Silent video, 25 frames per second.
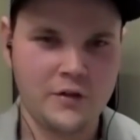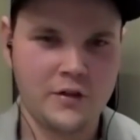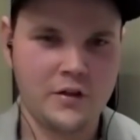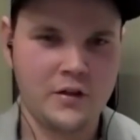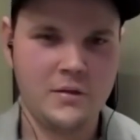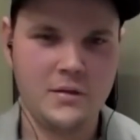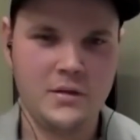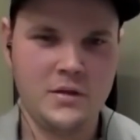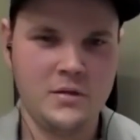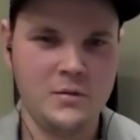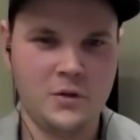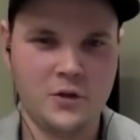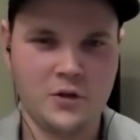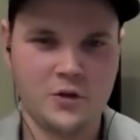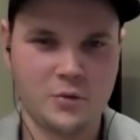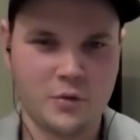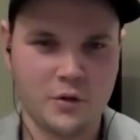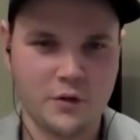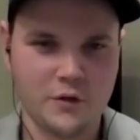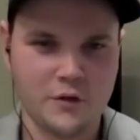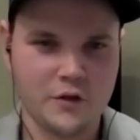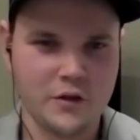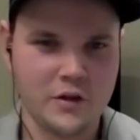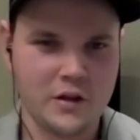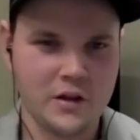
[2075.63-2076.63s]
It's gonna be too much
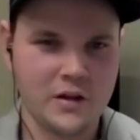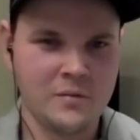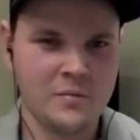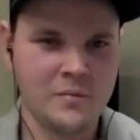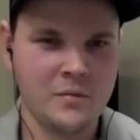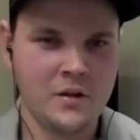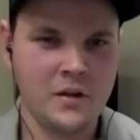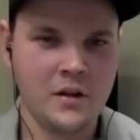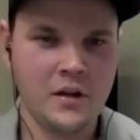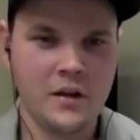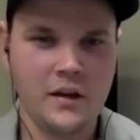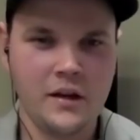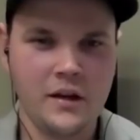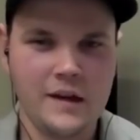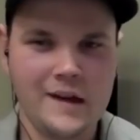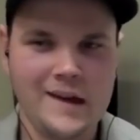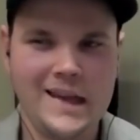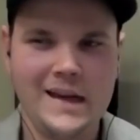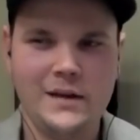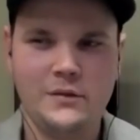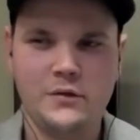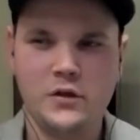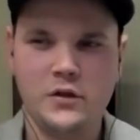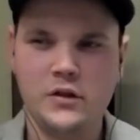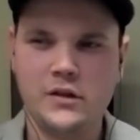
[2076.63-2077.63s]
work for them,
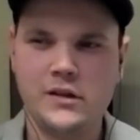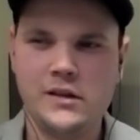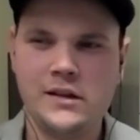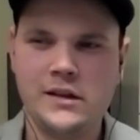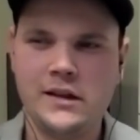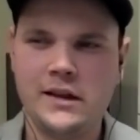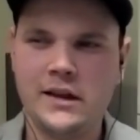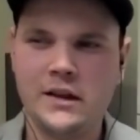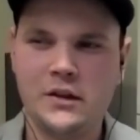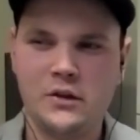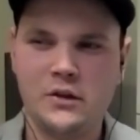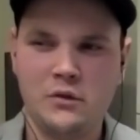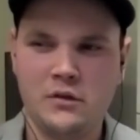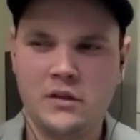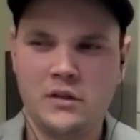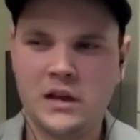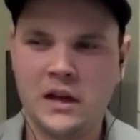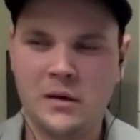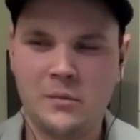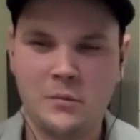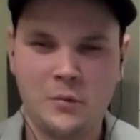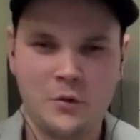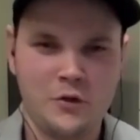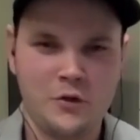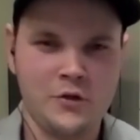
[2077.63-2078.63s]
and they want to dedicate their
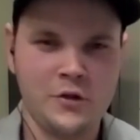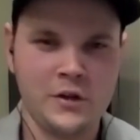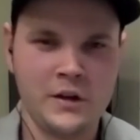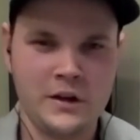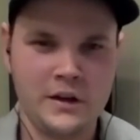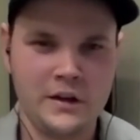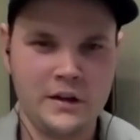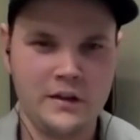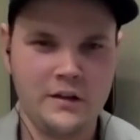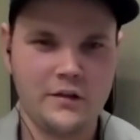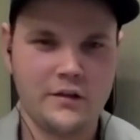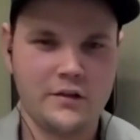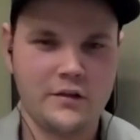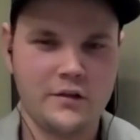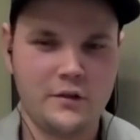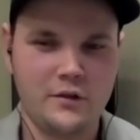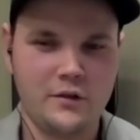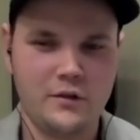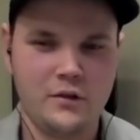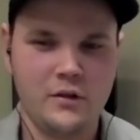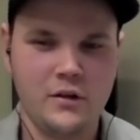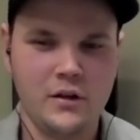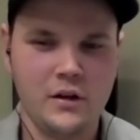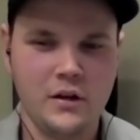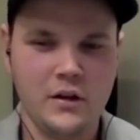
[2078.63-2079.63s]
time on trading.
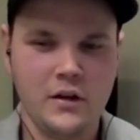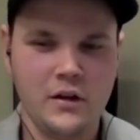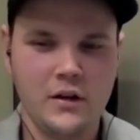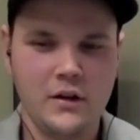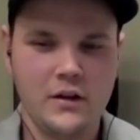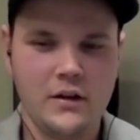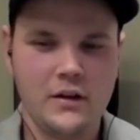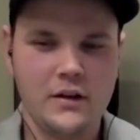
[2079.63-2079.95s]
So,